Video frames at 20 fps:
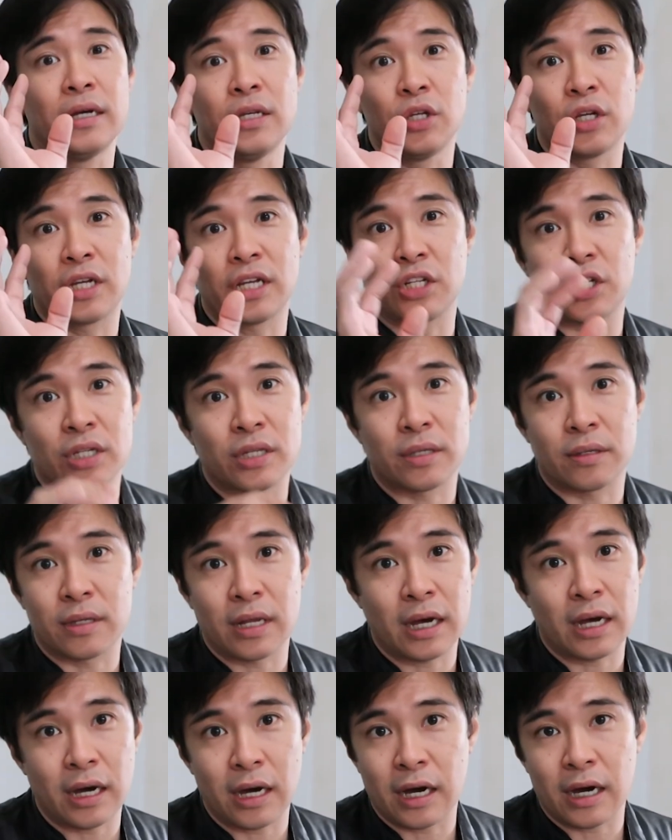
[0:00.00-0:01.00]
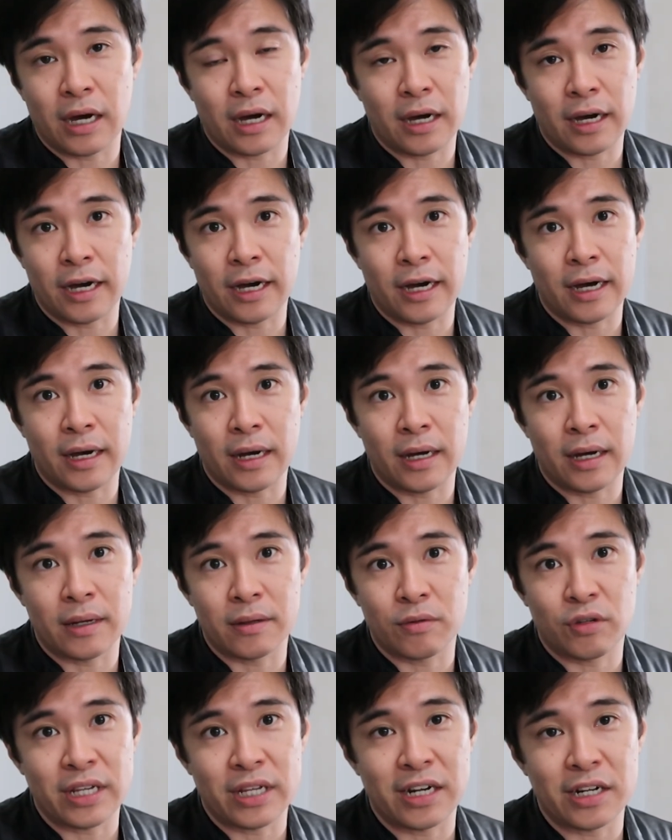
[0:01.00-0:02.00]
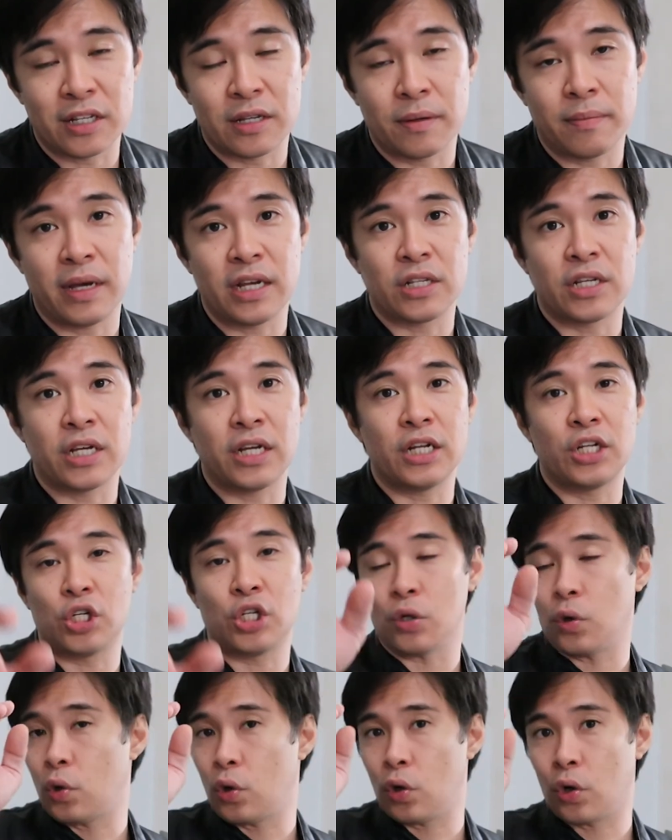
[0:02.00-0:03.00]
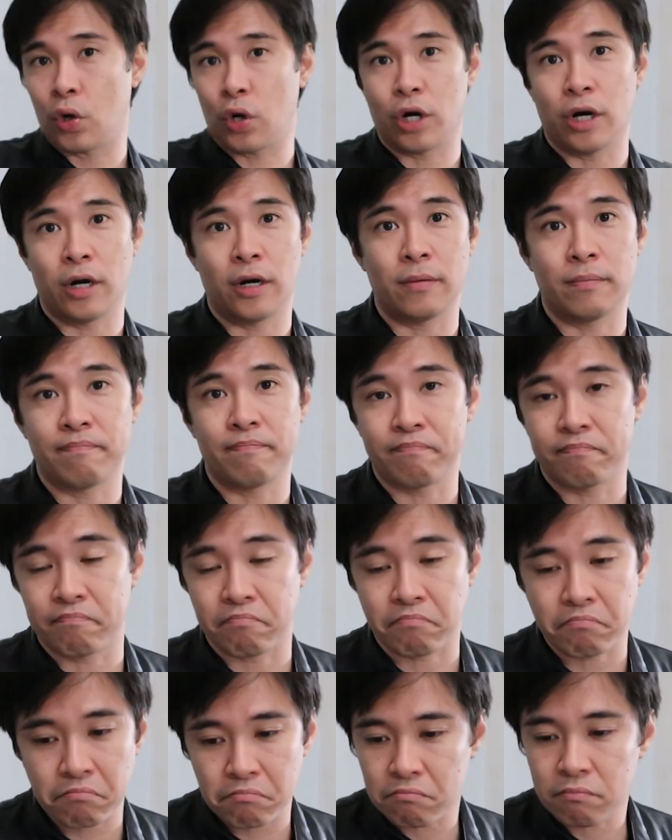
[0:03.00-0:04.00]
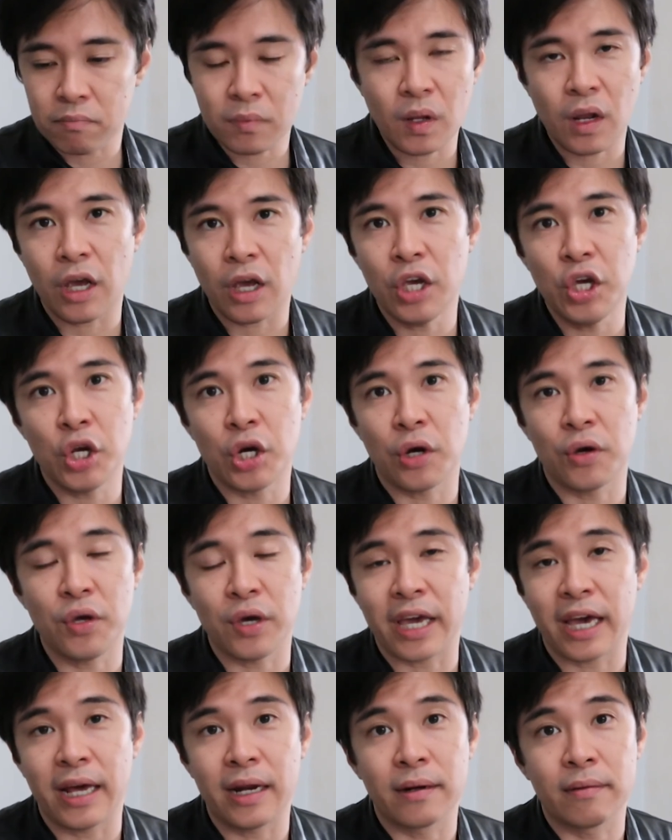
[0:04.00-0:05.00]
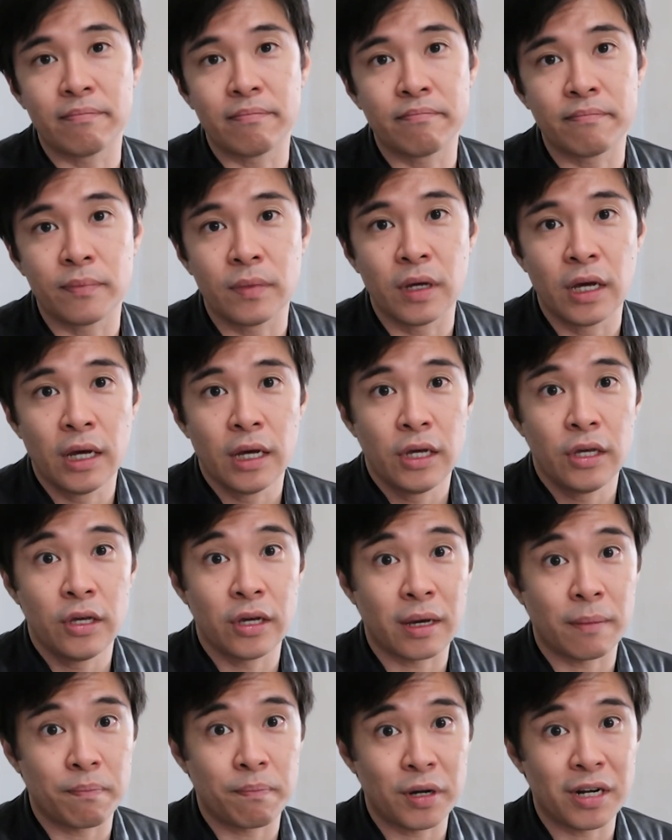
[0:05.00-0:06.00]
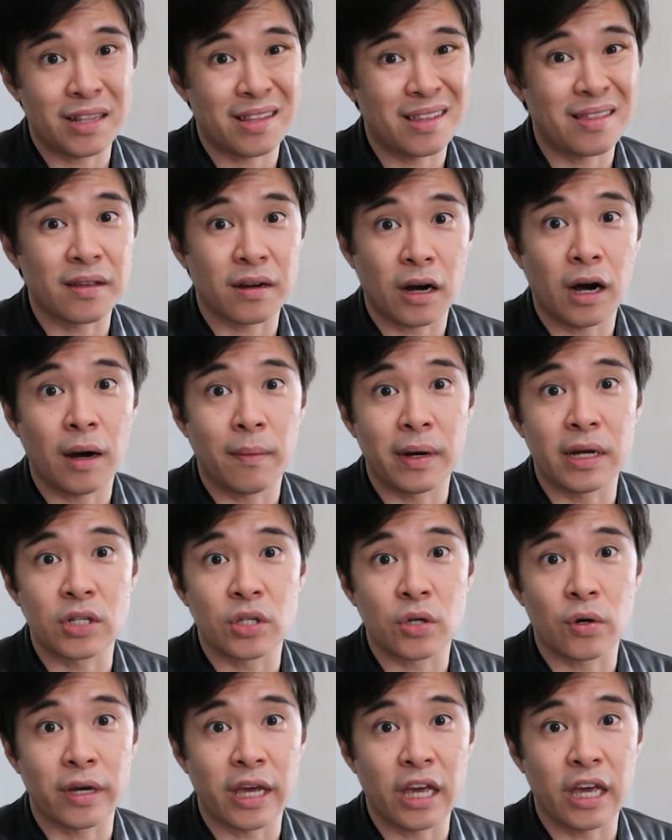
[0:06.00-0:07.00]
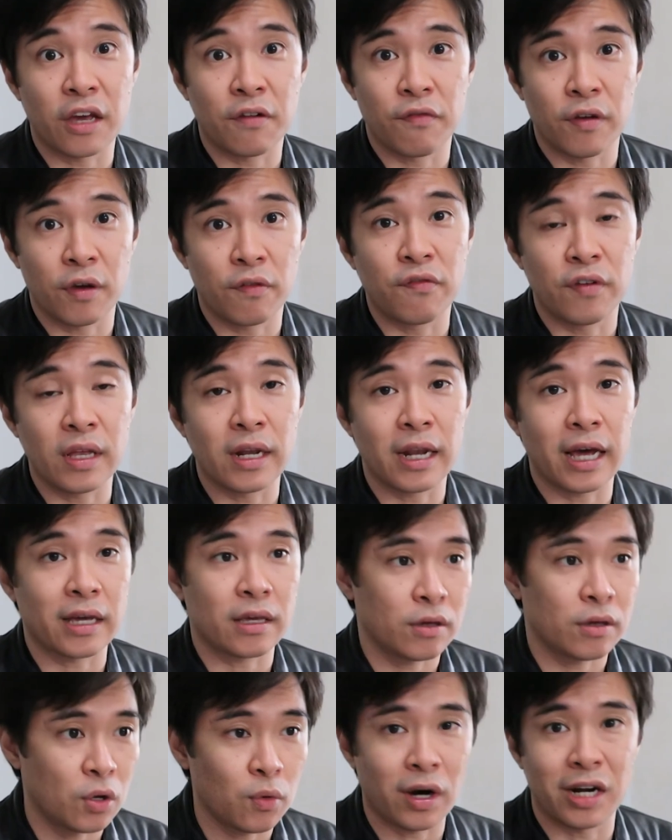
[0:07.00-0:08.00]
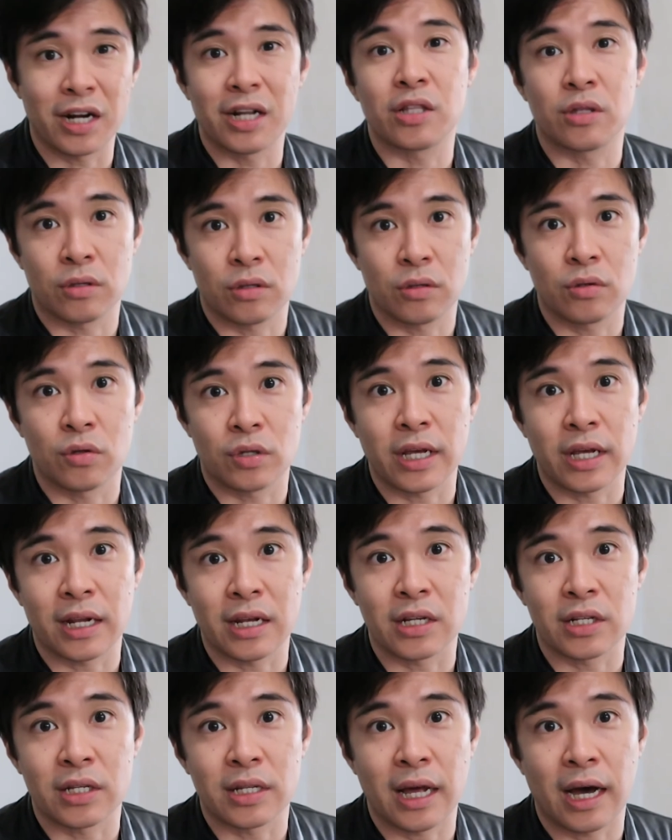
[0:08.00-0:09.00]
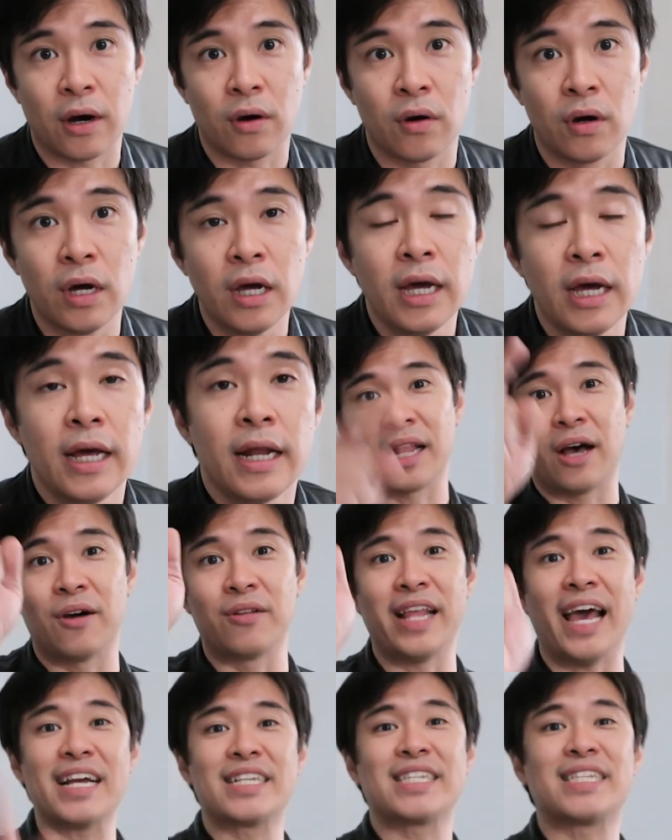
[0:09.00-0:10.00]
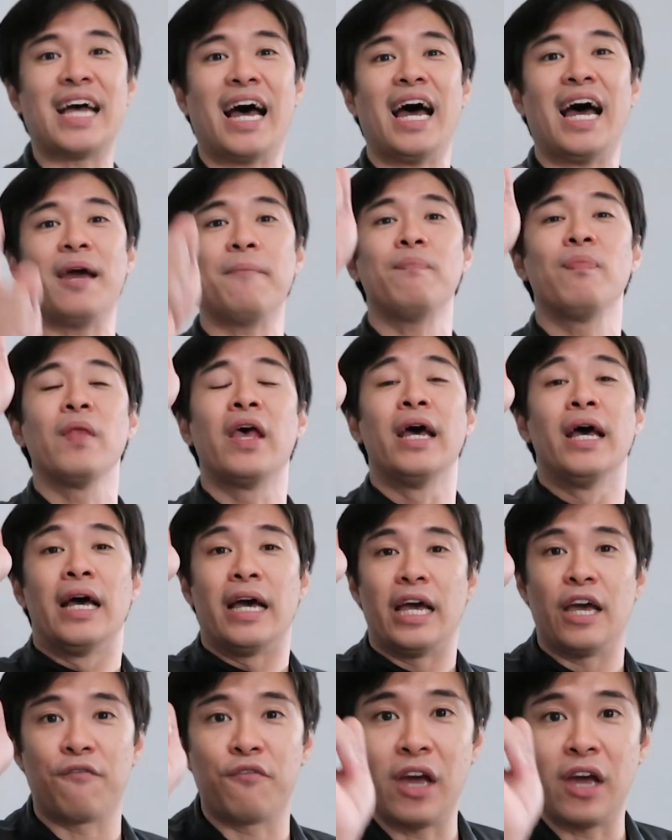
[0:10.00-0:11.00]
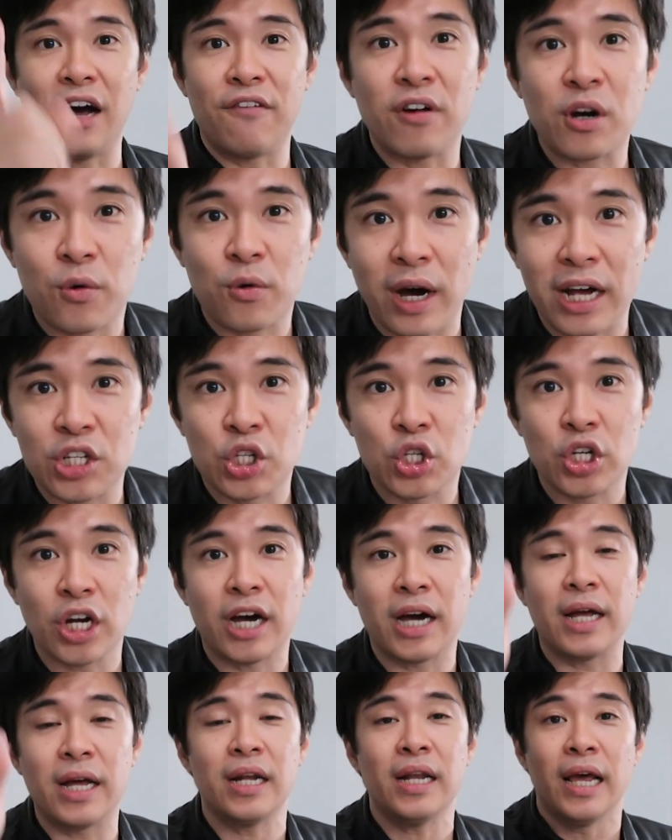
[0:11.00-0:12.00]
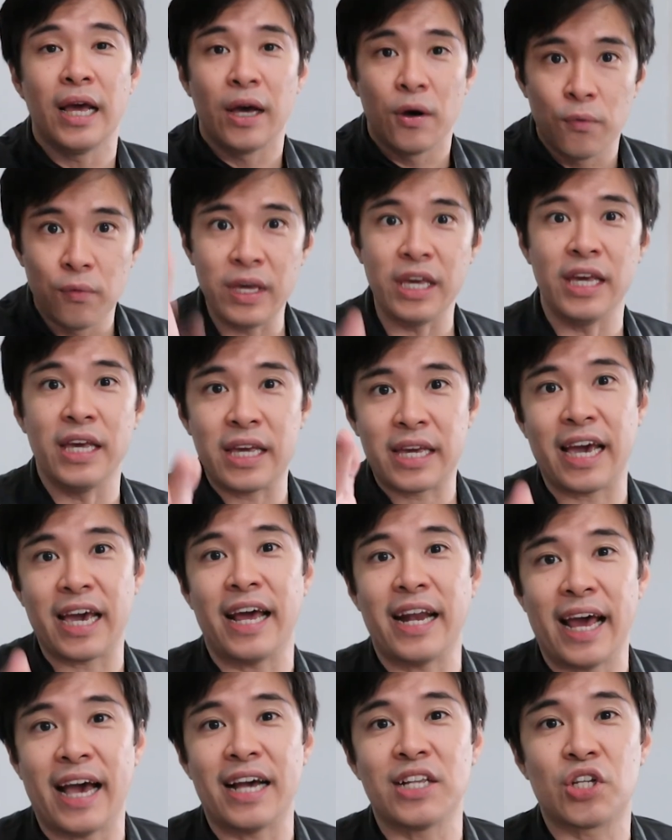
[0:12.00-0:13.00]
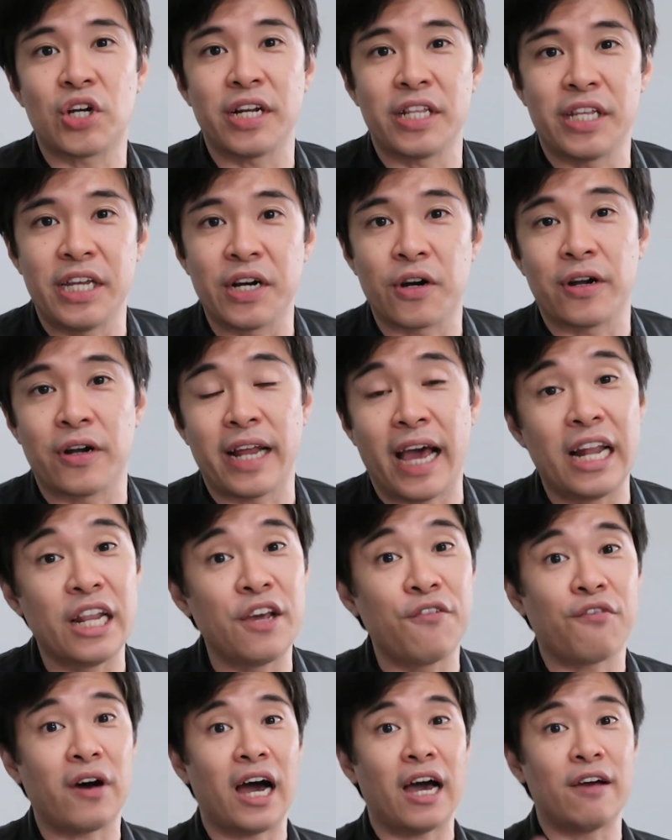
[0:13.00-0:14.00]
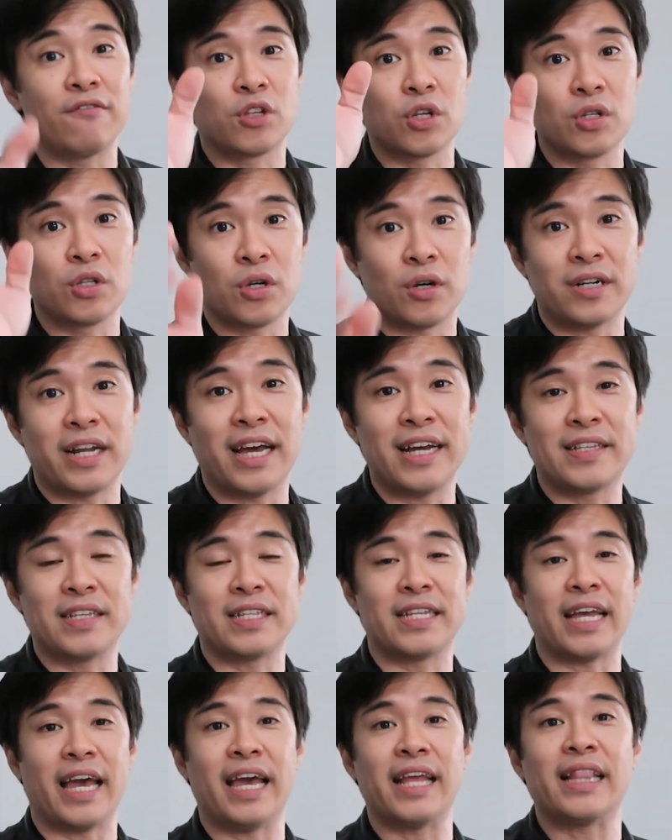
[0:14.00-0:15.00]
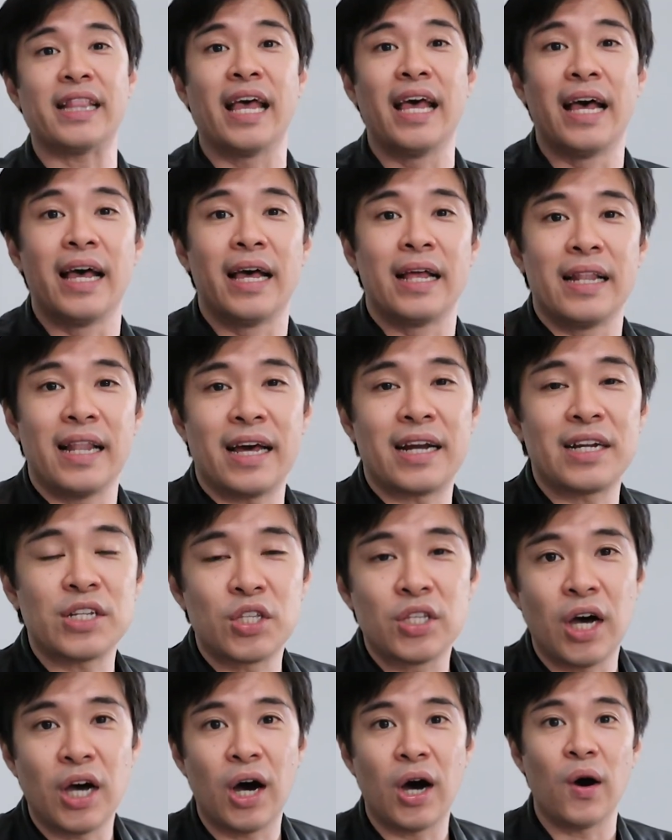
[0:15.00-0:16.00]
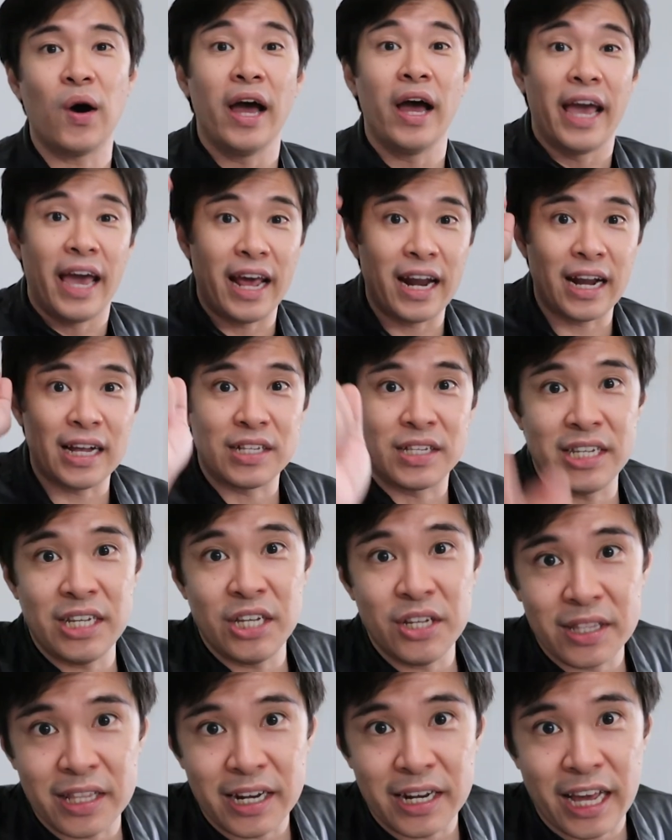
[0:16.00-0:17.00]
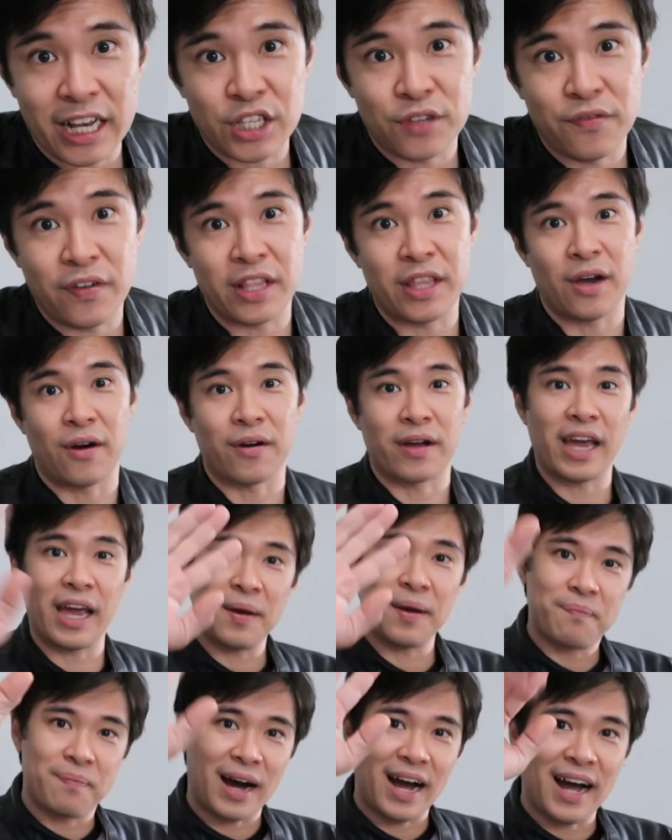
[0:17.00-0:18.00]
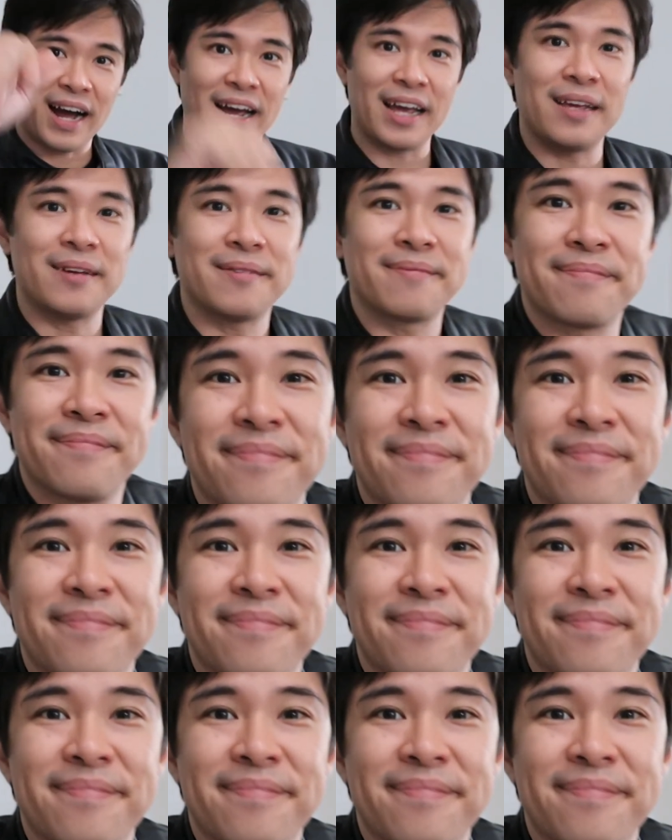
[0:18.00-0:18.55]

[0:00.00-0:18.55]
You can just send us a message, or you can put it in the comments, okay? If you feel like you want it to tell us now. Now next time, if you have a question, we can answer it here on LE5, so don't hesitate. Let us know, and I'll see you in the next video, okay? Bye!